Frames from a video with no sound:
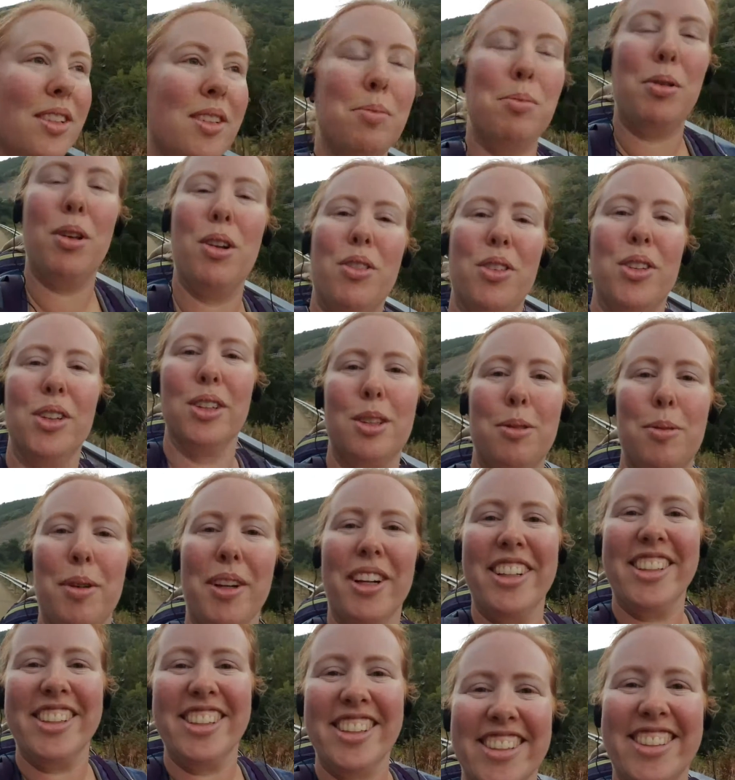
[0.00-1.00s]
and beautiful
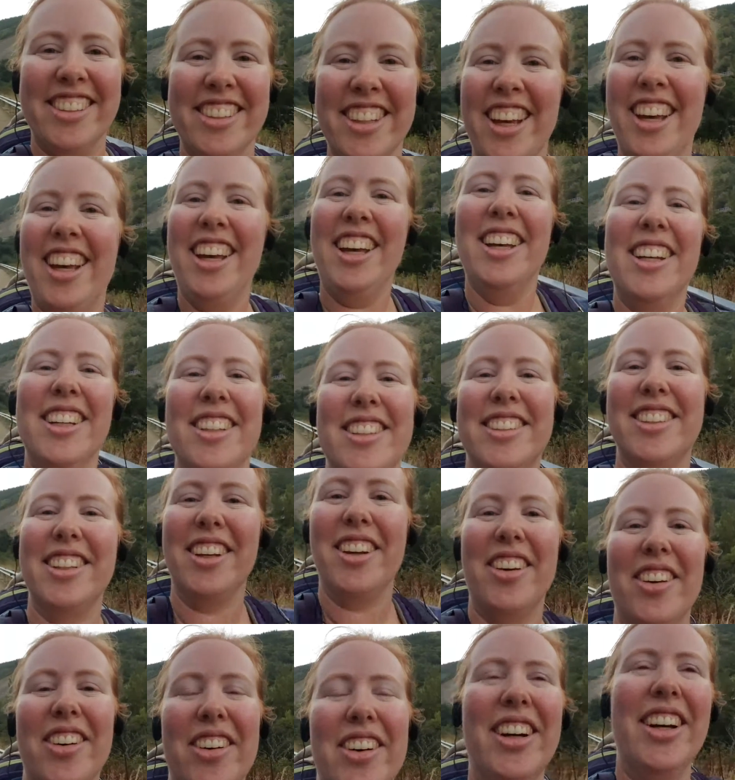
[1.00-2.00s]
experiences.
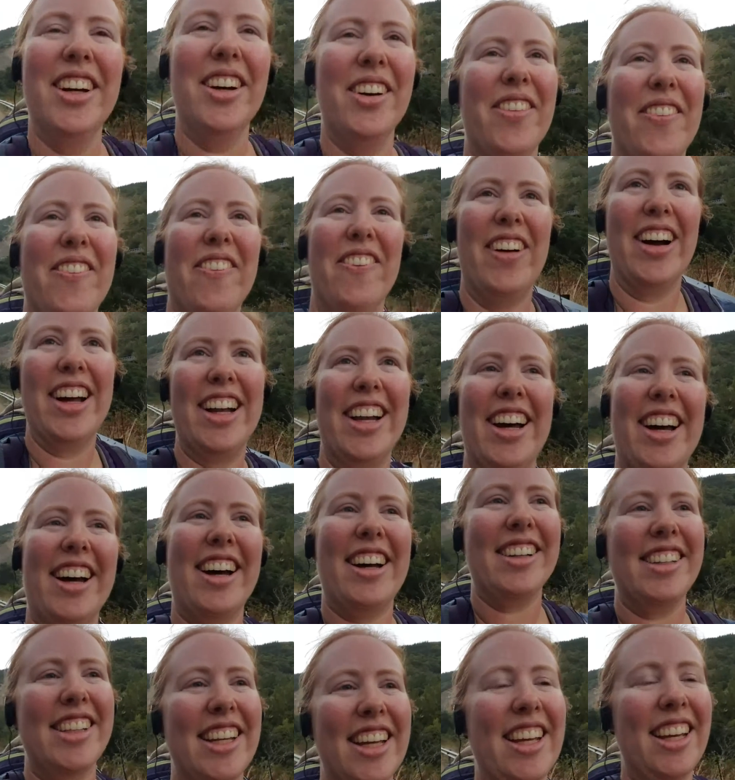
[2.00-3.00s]
So why
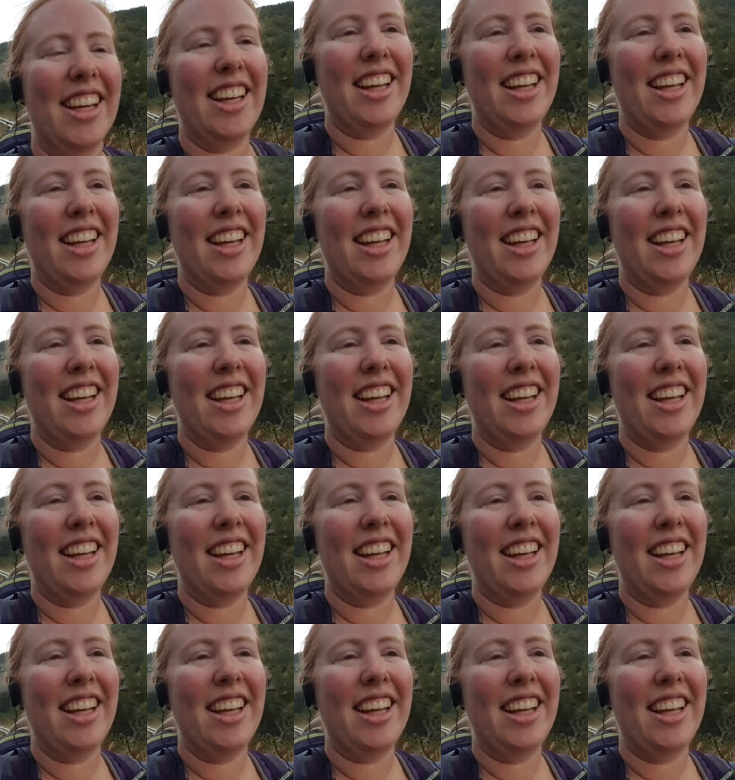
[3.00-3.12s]
not?